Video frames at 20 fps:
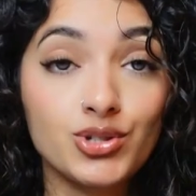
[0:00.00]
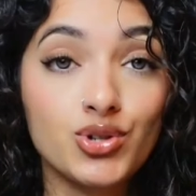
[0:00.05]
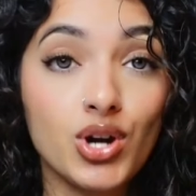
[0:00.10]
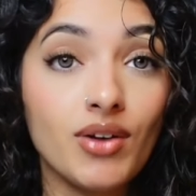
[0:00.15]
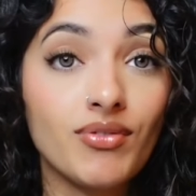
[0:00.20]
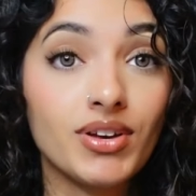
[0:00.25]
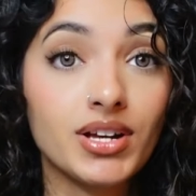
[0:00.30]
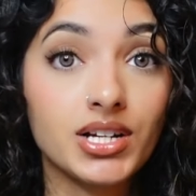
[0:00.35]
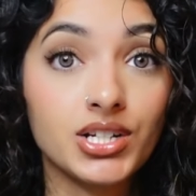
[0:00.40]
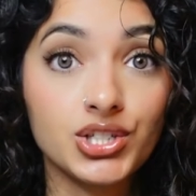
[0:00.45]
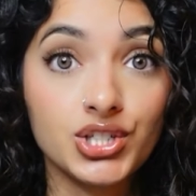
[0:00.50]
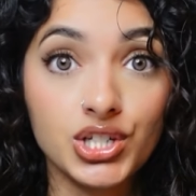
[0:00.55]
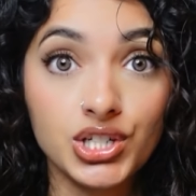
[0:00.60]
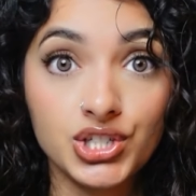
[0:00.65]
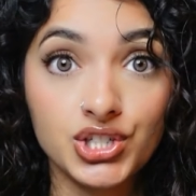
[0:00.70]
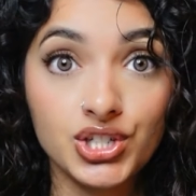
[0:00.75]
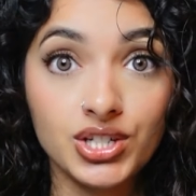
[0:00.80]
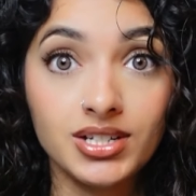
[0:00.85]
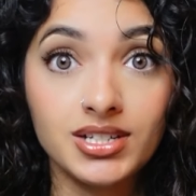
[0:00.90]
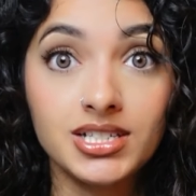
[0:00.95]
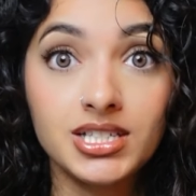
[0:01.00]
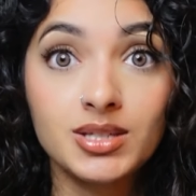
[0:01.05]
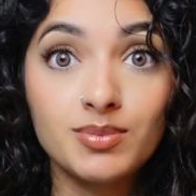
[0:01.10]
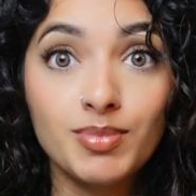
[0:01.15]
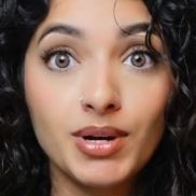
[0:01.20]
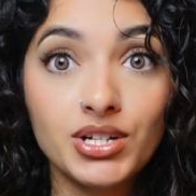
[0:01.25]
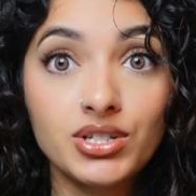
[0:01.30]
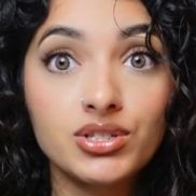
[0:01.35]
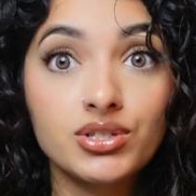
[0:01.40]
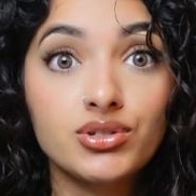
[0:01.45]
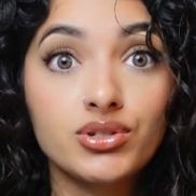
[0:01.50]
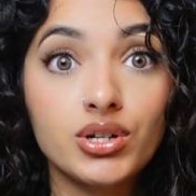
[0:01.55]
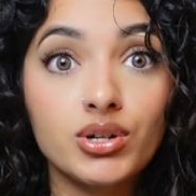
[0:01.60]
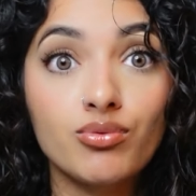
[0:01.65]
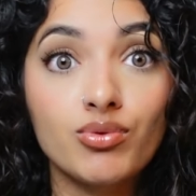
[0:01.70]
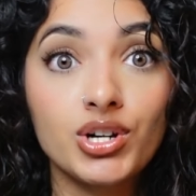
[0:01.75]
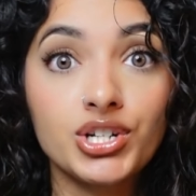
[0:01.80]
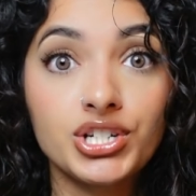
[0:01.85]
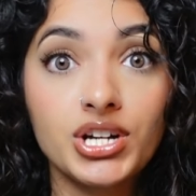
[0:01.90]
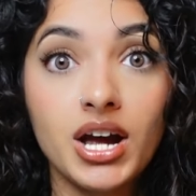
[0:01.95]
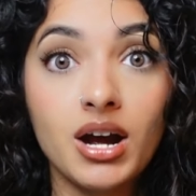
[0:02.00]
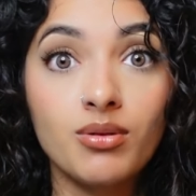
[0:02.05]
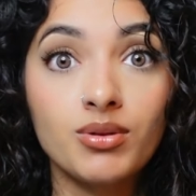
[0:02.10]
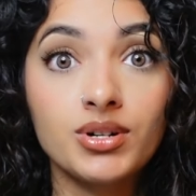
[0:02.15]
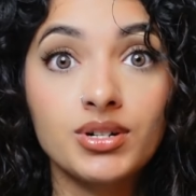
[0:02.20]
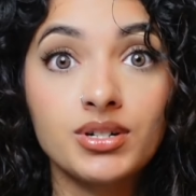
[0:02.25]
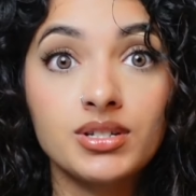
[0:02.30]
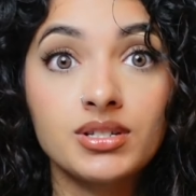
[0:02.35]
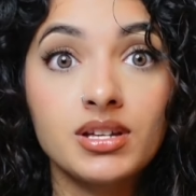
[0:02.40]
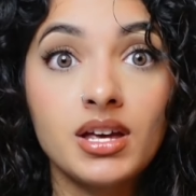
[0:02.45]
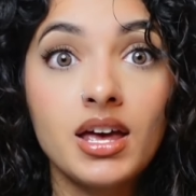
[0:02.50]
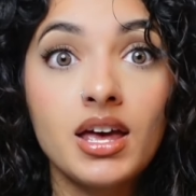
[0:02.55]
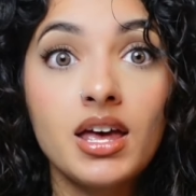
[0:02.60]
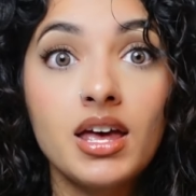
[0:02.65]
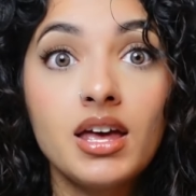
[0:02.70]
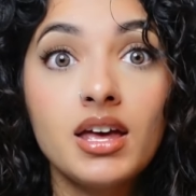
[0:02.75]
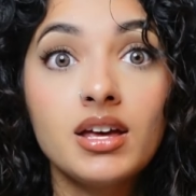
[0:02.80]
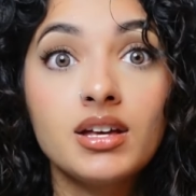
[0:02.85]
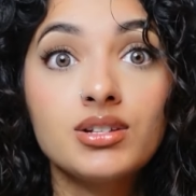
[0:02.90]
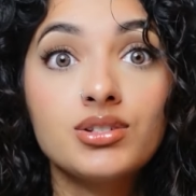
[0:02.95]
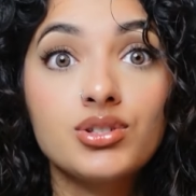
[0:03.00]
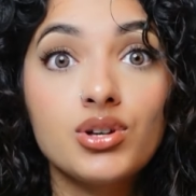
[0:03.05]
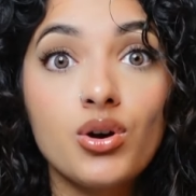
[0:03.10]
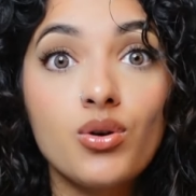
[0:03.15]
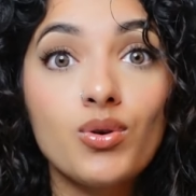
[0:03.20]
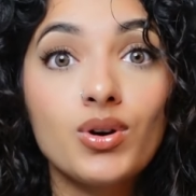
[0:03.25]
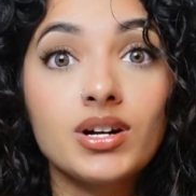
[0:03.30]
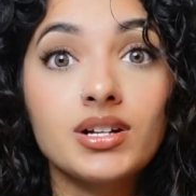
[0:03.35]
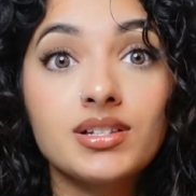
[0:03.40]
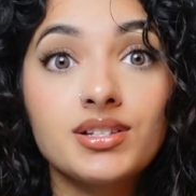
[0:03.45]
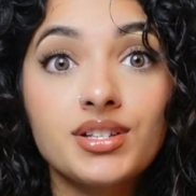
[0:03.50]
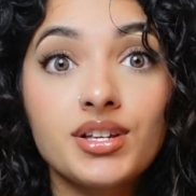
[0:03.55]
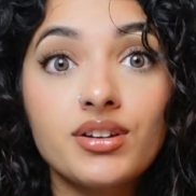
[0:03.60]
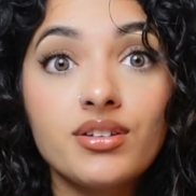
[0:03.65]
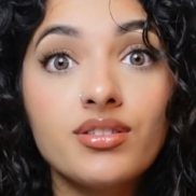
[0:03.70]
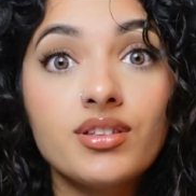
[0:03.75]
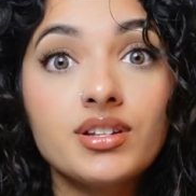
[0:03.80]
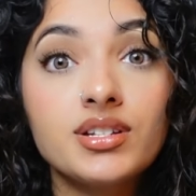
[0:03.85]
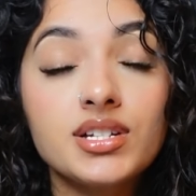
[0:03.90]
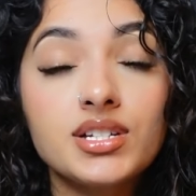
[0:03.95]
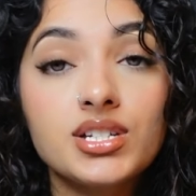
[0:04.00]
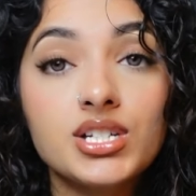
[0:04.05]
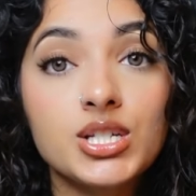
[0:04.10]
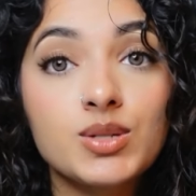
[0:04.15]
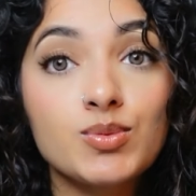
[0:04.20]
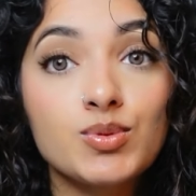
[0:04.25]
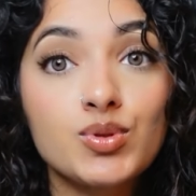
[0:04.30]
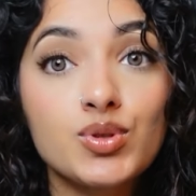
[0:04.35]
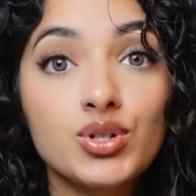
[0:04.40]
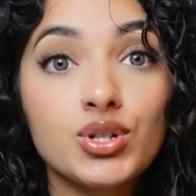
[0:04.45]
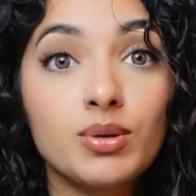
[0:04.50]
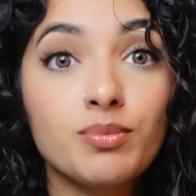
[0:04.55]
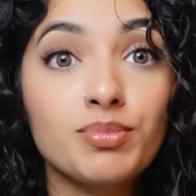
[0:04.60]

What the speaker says: traffic congestion, especially during rush hours. So consider the distance between your